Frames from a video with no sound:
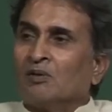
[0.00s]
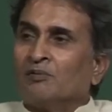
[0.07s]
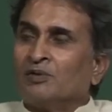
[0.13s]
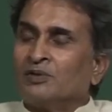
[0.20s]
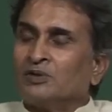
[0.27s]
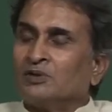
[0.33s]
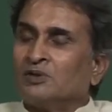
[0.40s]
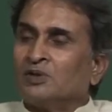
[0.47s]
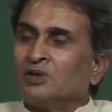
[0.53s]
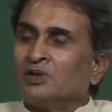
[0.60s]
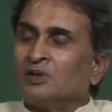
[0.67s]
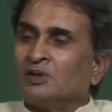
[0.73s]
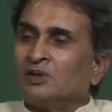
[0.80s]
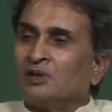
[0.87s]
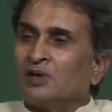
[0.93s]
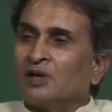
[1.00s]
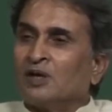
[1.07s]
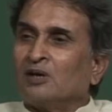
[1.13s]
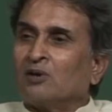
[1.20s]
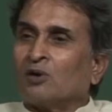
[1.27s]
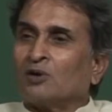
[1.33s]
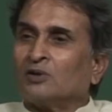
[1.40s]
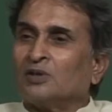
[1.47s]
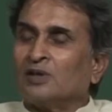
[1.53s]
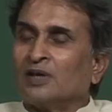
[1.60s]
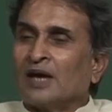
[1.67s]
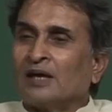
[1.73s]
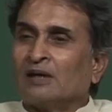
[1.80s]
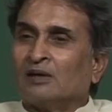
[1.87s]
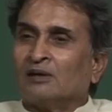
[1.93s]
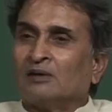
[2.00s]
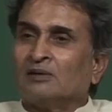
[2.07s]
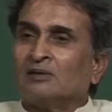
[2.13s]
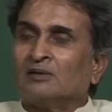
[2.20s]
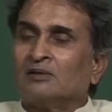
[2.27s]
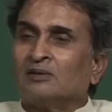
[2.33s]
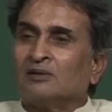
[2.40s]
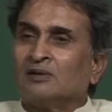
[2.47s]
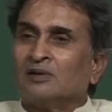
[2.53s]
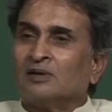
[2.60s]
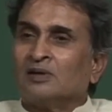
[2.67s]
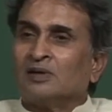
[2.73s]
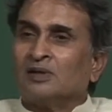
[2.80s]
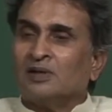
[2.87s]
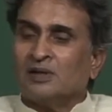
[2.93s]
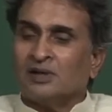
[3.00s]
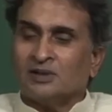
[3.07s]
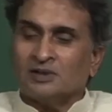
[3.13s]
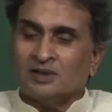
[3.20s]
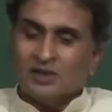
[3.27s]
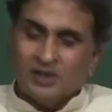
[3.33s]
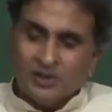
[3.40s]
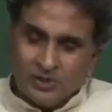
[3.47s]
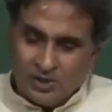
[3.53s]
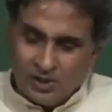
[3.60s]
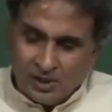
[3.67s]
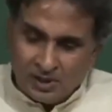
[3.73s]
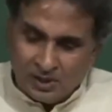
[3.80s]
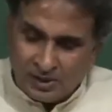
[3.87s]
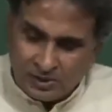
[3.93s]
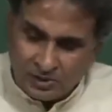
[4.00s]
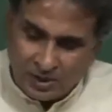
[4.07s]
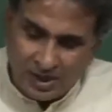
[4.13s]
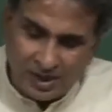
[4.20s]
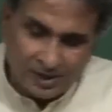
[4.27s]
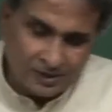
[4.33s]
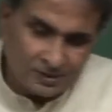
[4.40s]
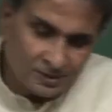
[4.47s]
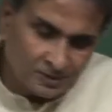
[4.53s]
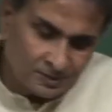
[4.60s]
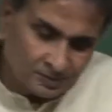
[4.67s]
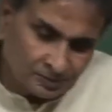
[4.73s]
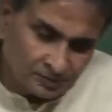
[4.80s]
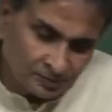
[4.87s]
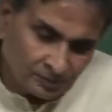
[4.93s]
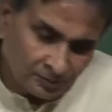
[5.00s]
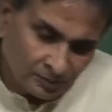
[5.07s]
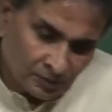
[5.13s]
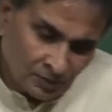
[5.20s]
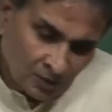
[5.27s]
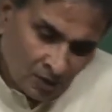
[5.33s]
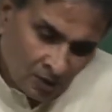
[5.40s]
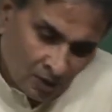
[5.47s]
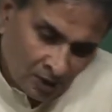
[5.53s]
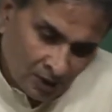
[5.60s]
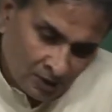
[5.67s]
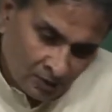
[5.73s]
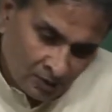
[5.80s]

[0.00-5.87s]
which is the ring crossing angle, is easy in this case. All